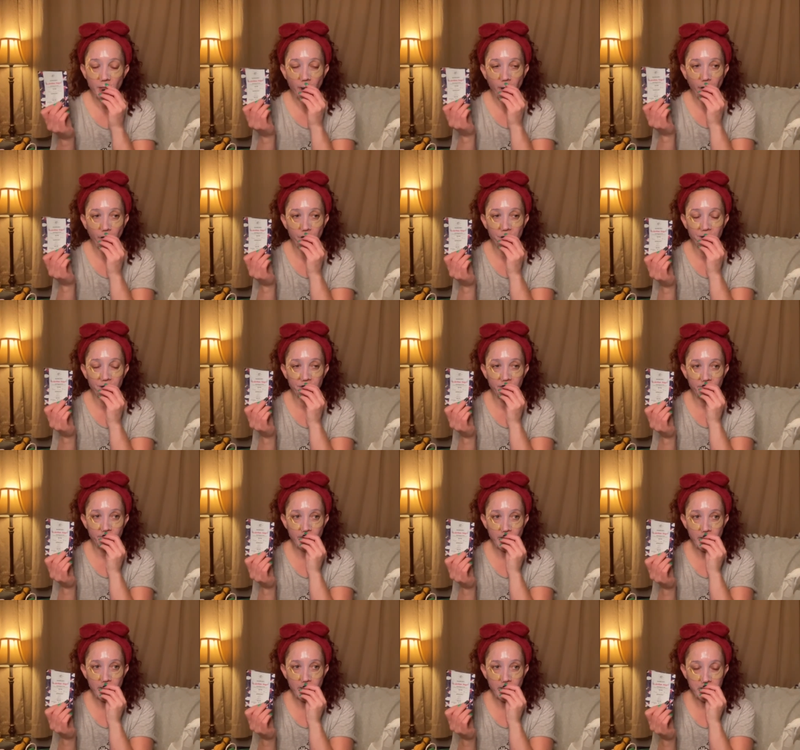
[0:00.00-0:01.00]
I believe
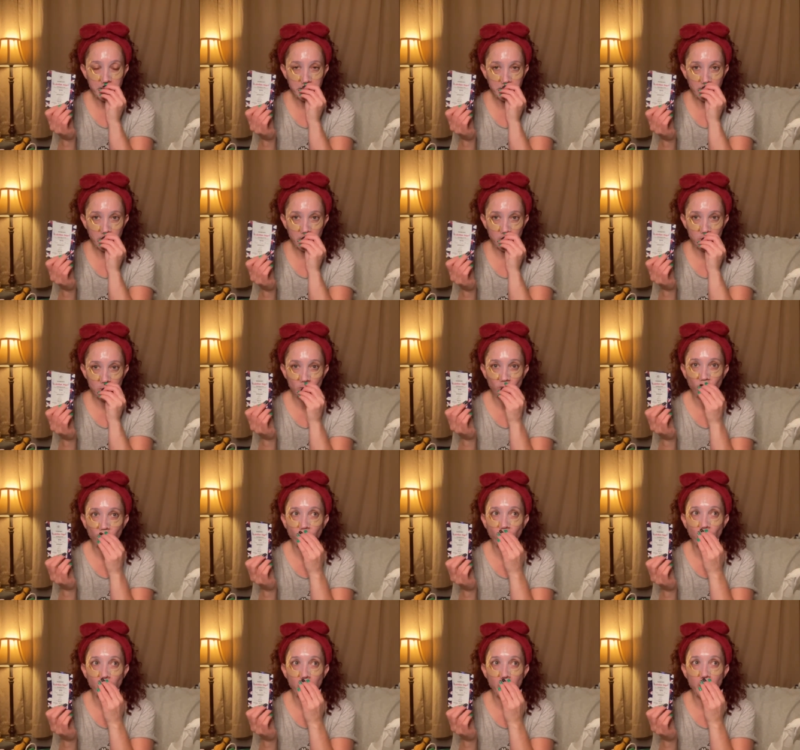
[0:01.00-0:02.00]
I got this
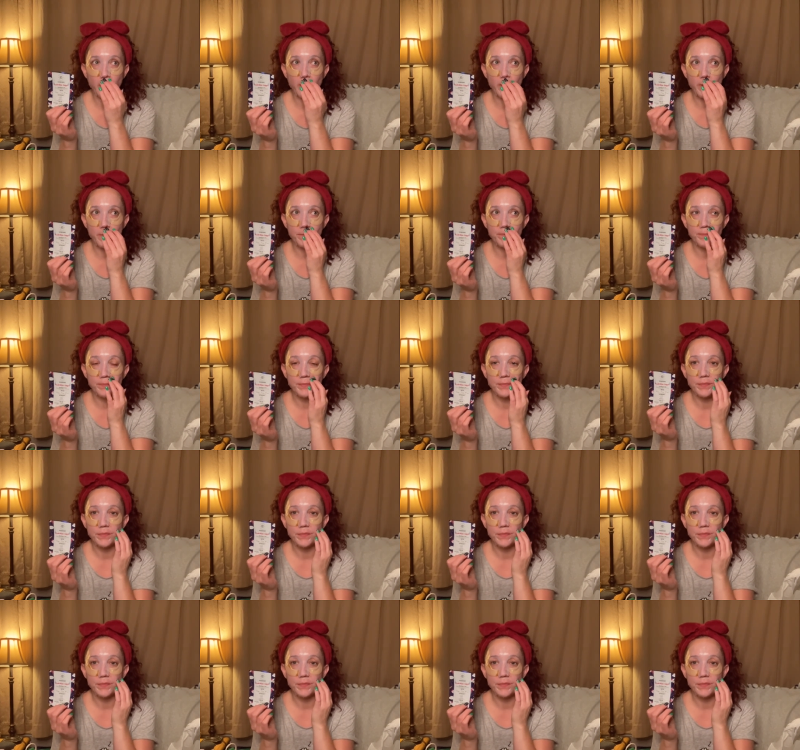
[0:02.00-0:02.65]
from